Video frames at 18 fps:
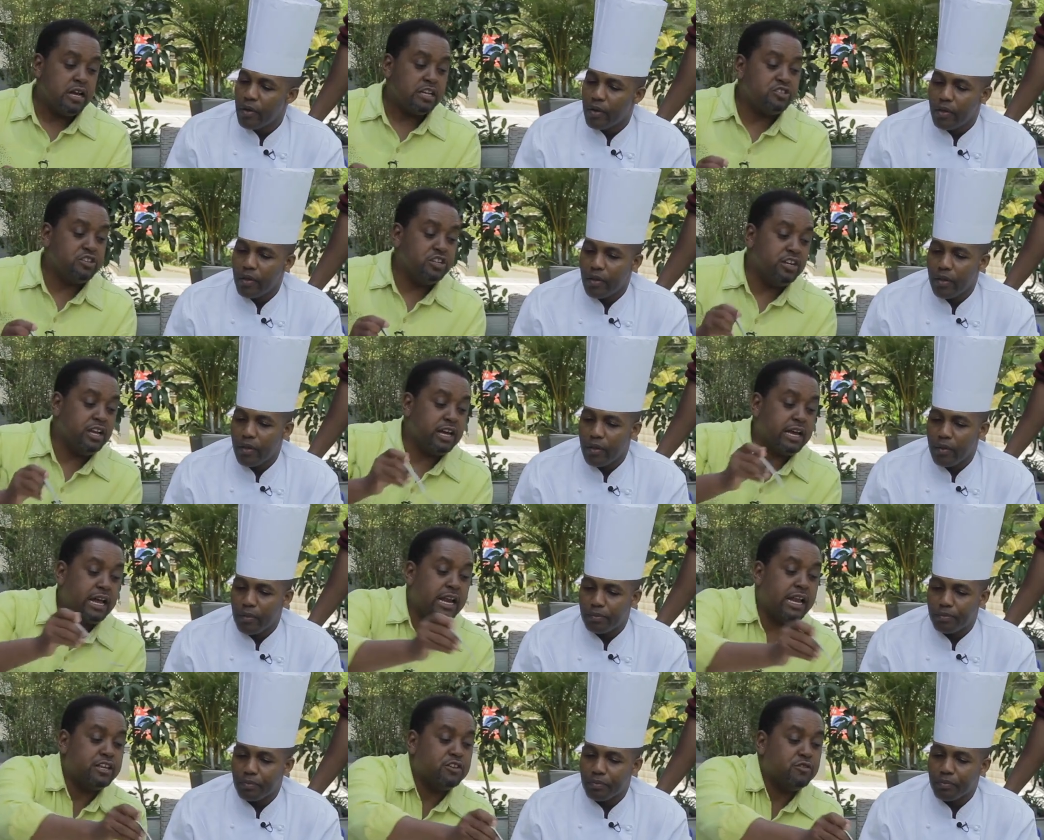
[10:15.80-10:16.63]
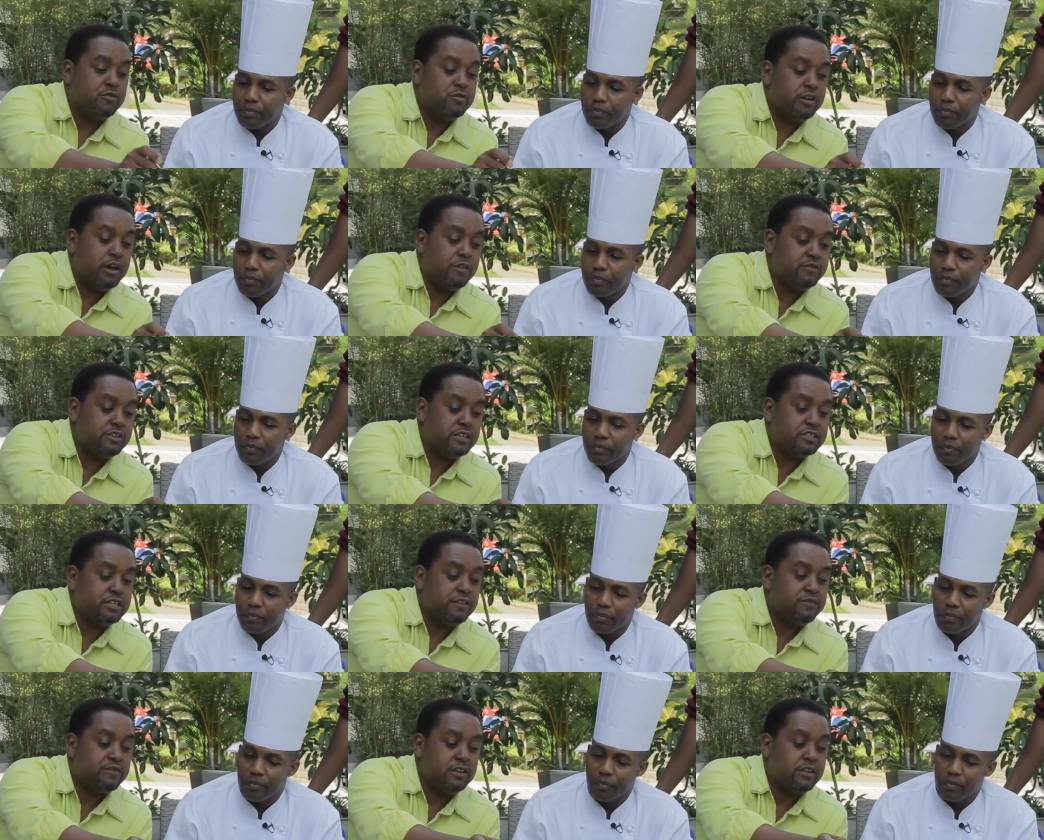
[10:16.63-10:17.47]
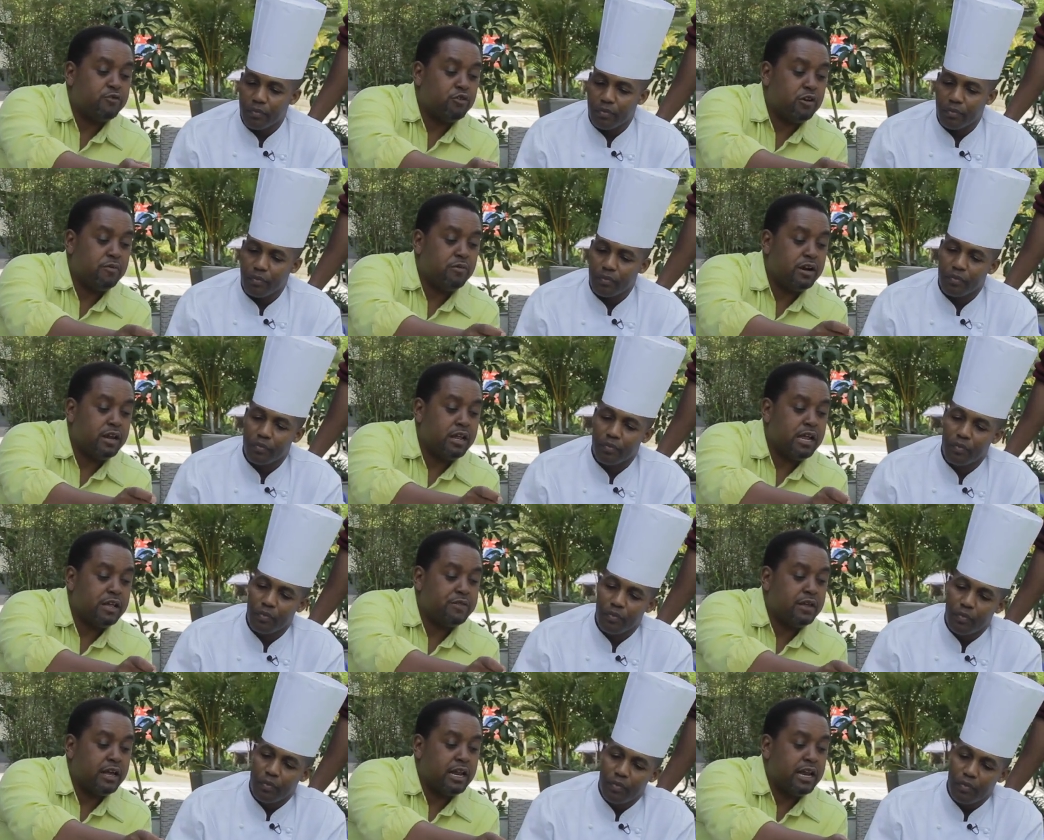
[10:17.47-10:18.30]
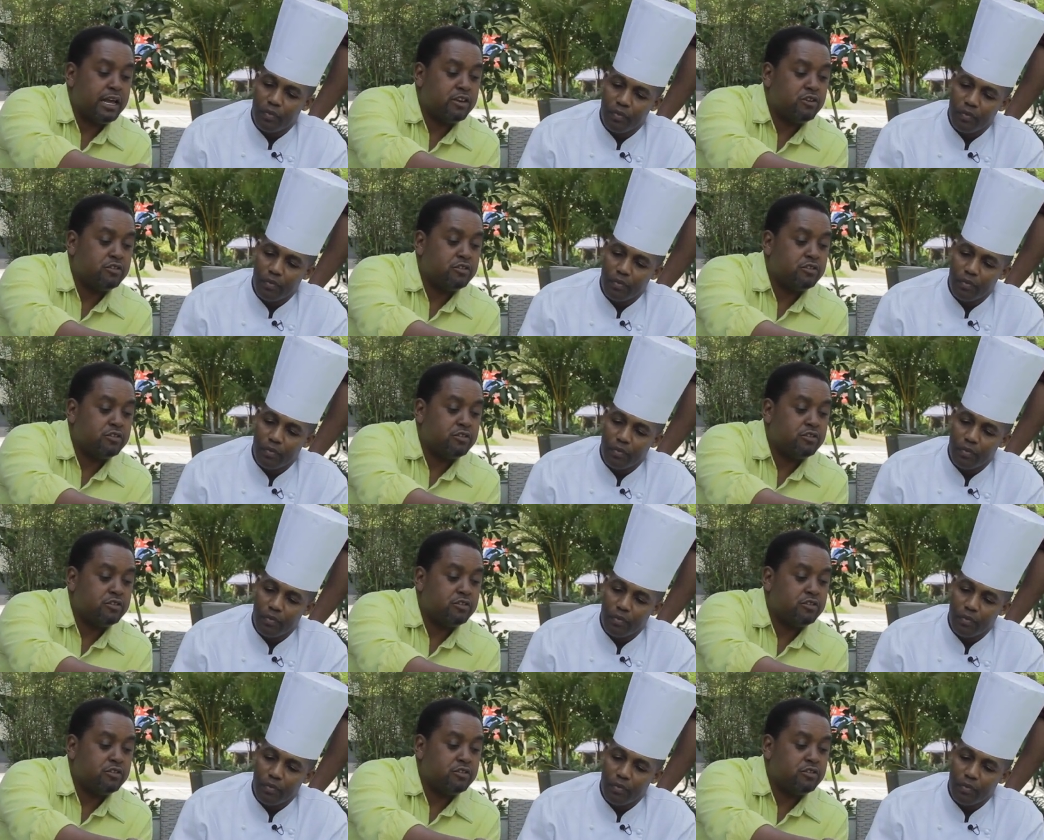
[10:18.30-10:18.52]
Speaker 1: Actually, Nick, I like you. I've just I thought about it. I think I like